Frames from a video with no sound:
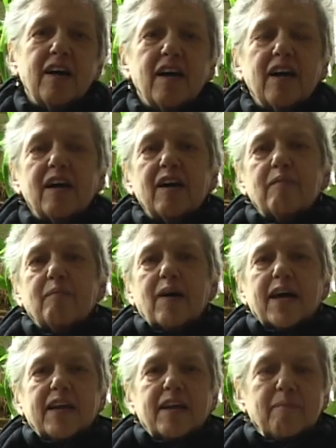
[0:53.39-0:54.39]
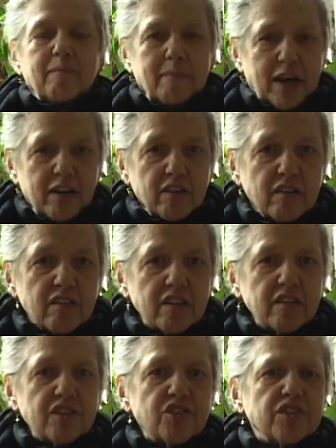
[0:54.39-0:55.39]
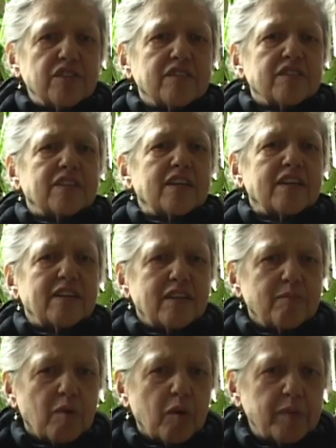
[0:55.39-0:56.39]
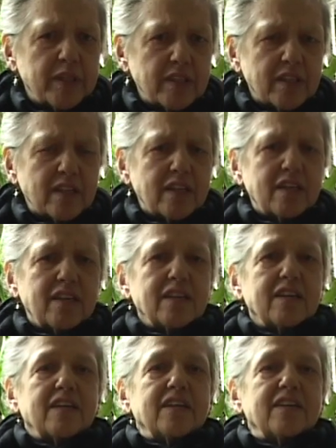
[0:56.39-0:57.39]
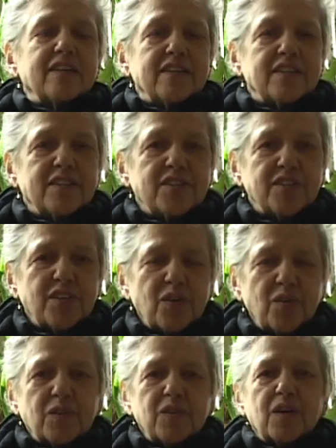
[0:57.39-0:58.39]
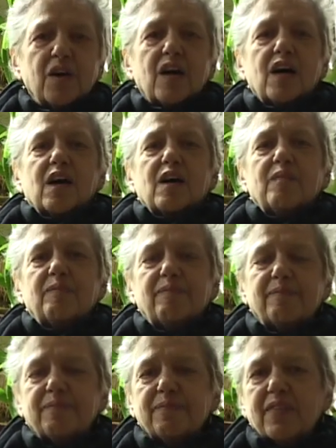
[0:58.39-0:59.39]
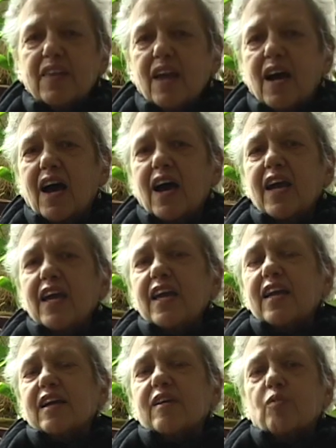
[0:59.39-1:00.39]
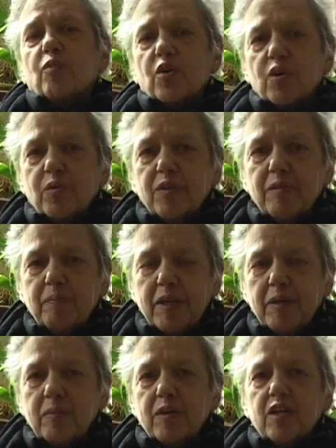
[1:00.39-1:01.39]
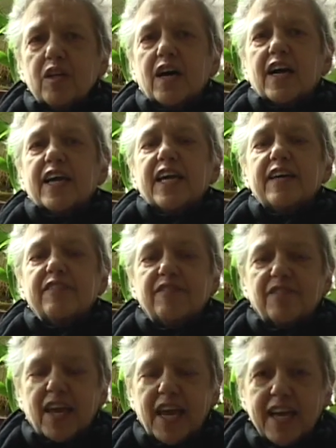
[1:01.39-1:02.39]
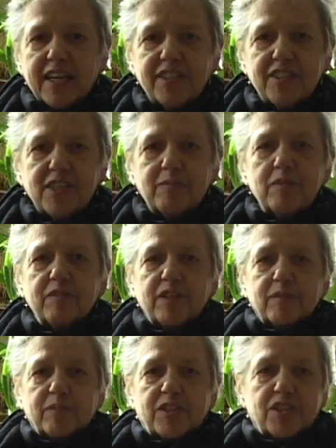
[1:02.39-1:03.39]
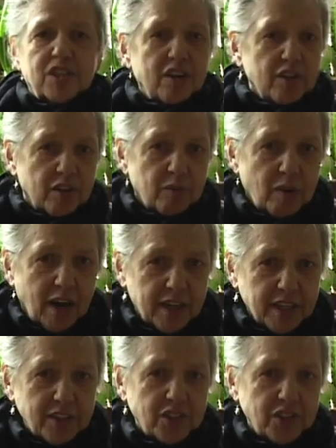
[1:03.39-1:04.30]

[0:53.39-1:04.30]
my medical conditions and immobility. So I work with people. I have had some of them start a rocking